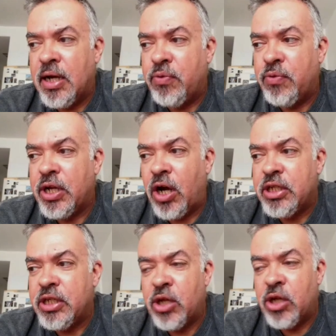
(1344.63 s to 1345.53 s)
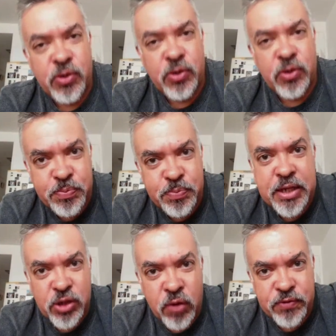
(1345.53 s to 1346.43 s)
regarding another aspect of
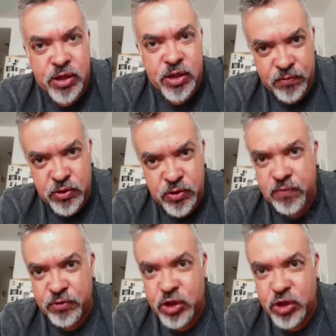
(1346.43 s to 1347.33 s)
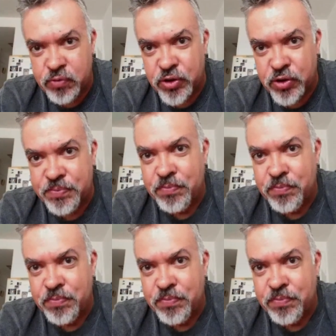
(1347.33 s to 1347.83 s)
the of the of the universe.